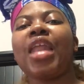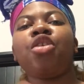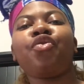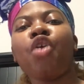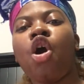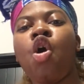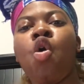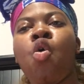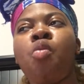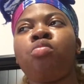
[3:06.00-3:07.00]
the
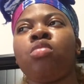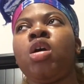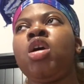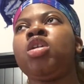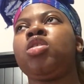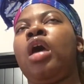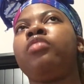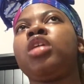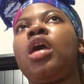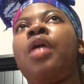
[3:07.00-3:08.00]
phone
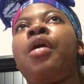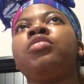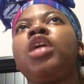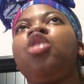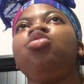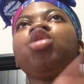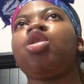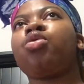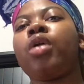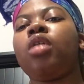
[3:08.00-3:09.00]
every time you
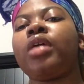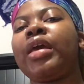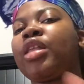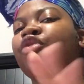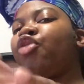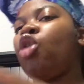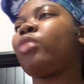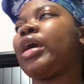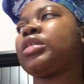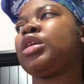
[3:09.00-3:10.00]
turn around, they got the phone
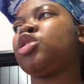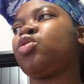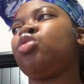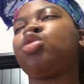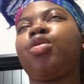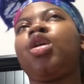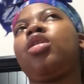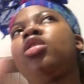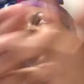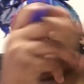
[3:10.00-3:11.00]
like this, or you turn around,
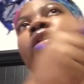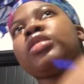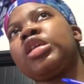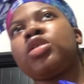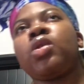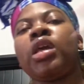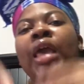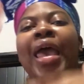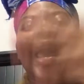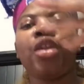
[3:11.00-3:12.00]
they got the phone like this, or they
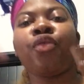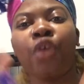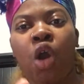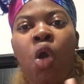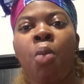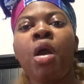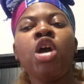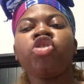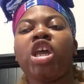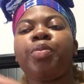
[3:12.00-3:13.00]
had the phone
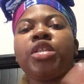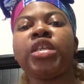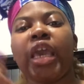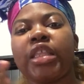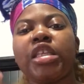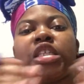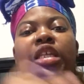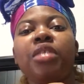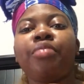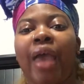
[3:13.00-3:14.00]
trying to protect the
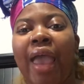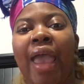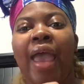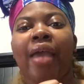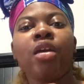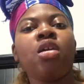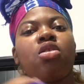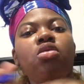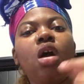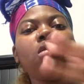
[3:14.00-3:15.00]
sleep bad,
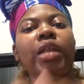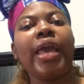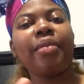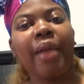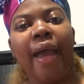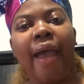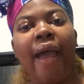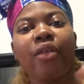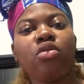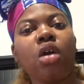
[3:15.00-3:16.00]
you know, lay
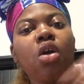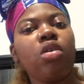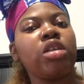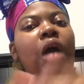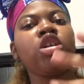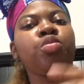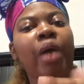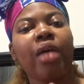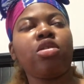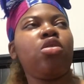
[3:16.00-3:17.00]
bad, you know, it's always
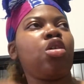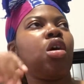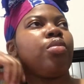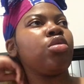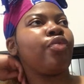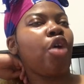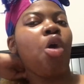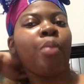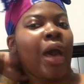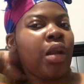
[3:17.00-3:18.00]
bad. So you look up the
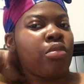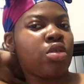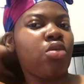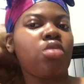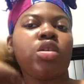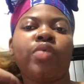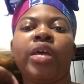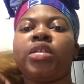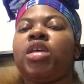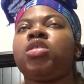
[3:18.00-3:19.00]
phone bad, you know, stuff
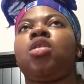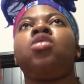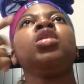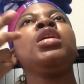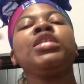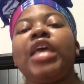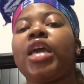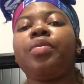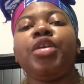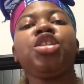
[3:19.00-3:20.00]
like that. So that
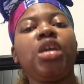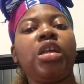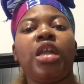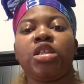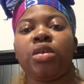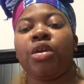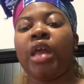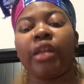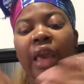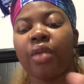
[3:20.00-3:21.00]
could be cheating as,
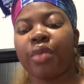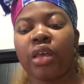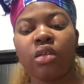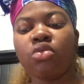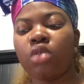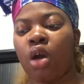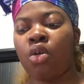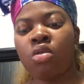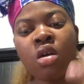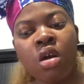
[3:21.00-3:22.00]
but that could be, you
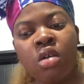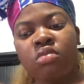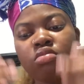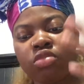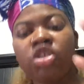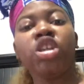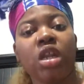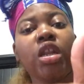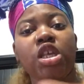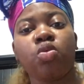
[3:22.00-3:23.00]
know,
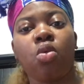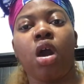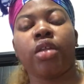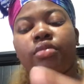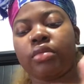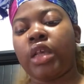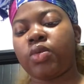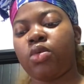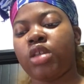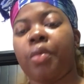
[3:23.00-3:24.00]
cheating as one. That's
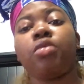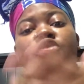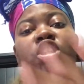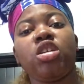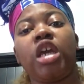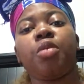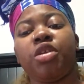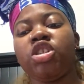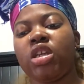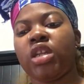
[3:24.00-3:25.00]
what we're talking about, cheating. That could be
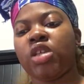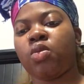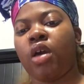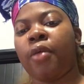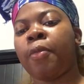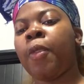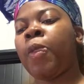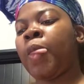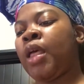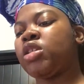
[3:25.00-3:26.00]
cheating as one.
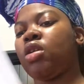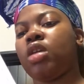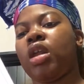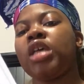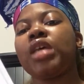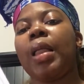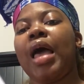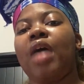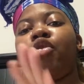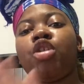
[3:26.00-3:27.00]
So yeah, that's all I
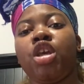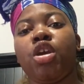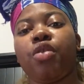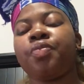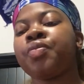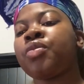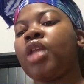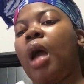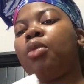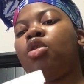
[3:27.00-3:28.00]
have on here.
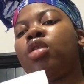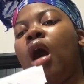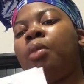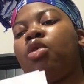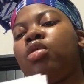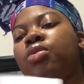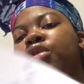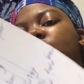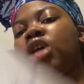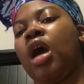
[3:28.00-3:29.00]
I'm gonna
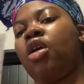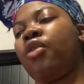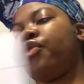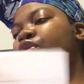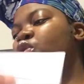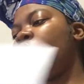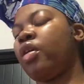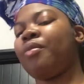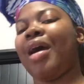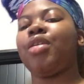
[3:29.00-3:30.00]
read y'all a few
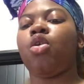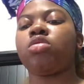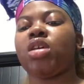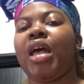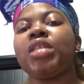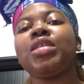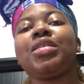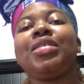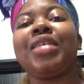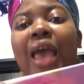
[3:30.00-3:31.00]
of my notes that I took
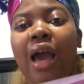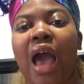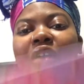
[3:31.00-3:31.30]
down. I